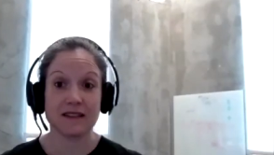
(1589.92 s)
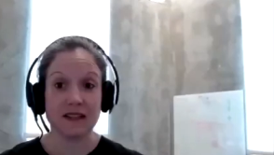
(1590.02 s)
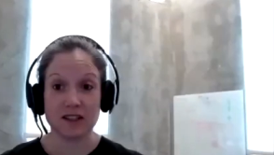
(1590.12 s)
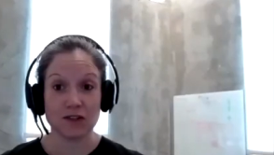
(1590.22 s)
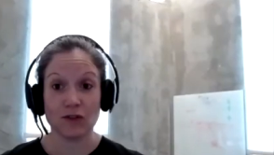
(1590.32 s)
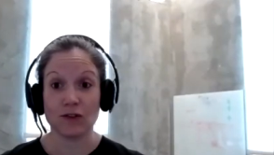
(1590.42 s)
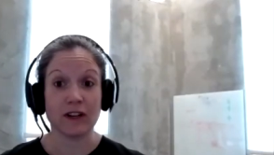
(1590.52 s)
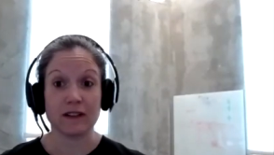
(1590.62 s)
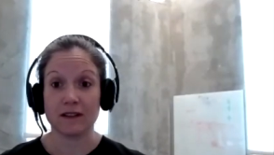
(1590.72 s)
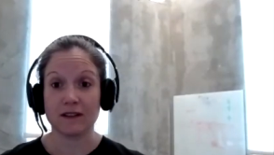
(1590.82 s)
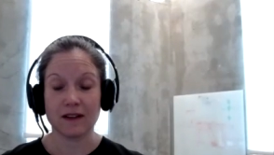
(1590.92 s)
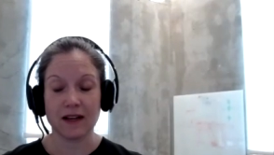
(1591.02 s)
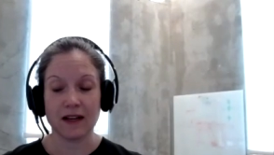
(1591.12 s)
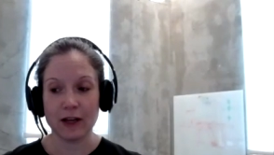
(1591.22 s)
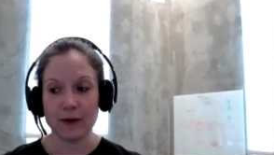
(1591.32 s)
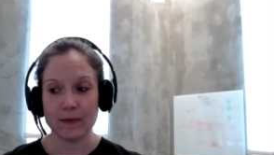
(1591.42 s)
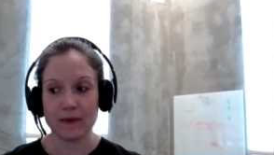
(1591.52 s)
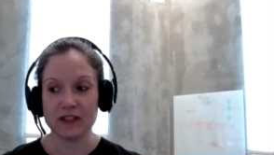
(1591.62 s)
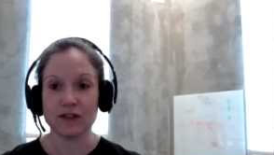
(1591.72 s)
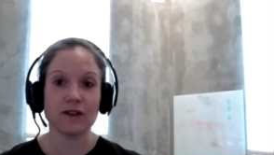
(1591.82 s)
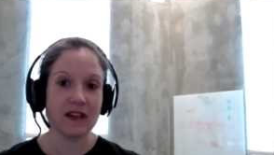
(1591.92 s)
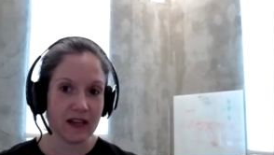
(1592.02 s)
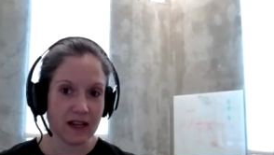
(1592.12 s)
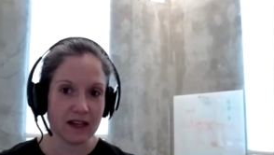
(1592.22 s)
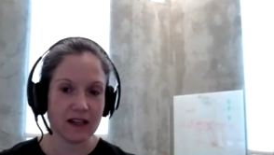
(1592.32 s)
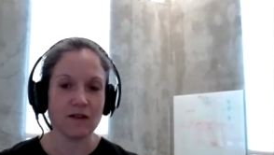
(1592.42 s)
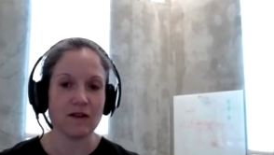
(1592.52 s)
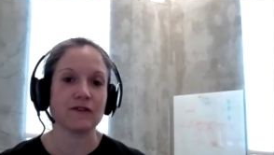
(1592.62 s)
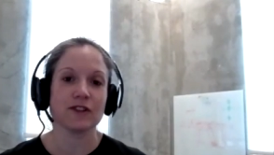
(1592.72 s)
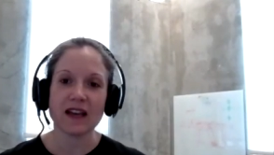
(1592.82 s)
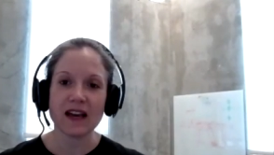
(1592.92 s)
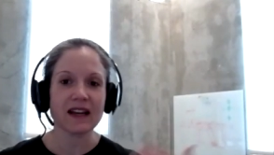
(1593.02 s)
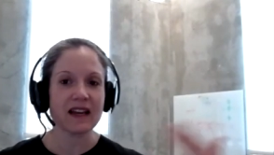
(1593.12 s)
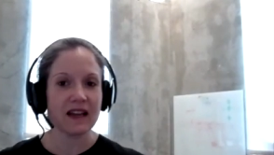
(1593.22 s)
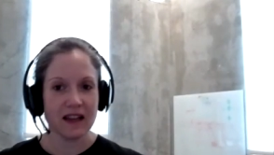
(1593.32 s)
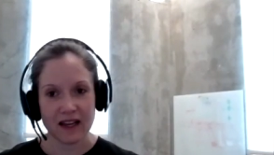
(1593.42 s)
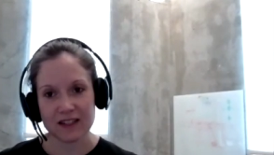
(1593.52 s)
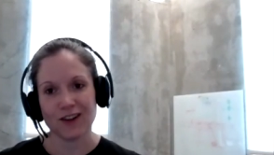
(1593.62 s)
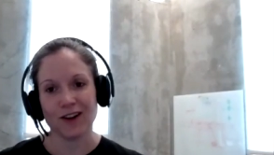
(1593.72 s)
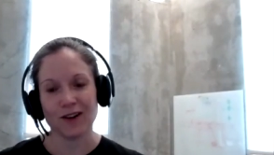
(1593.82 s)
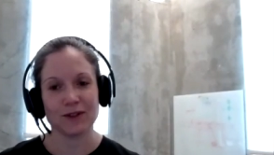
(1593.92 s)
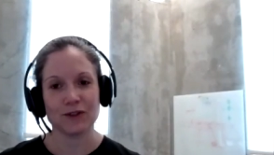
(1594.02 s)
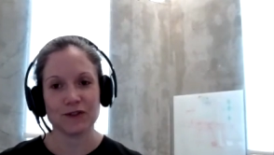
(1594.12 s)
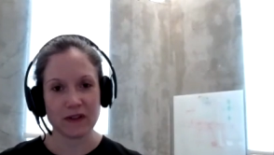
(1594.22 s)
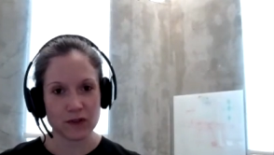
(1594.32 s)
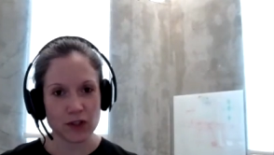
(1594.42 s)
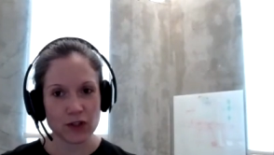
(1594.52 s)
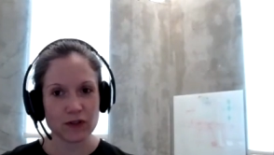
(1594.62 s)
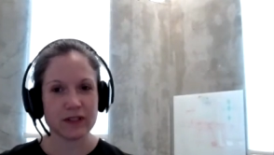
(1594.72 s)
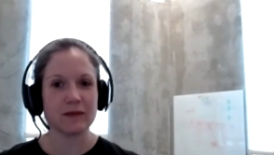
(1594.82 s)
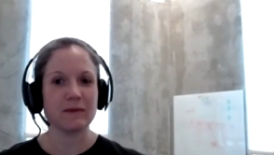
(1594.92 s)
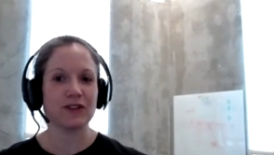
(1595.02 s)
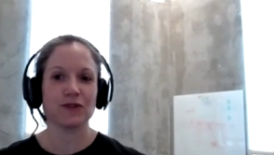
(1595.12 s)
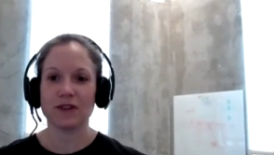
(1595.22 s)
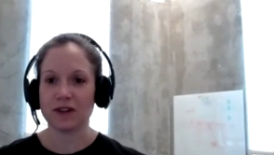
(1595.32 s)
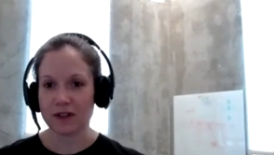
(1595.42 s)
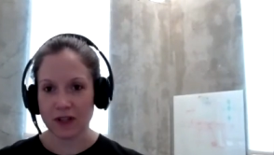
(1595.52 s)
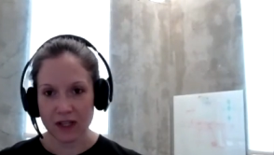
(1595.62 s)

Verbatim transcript: it's great. Uh, and so then you know after that, I I talk with those five students and make sure they're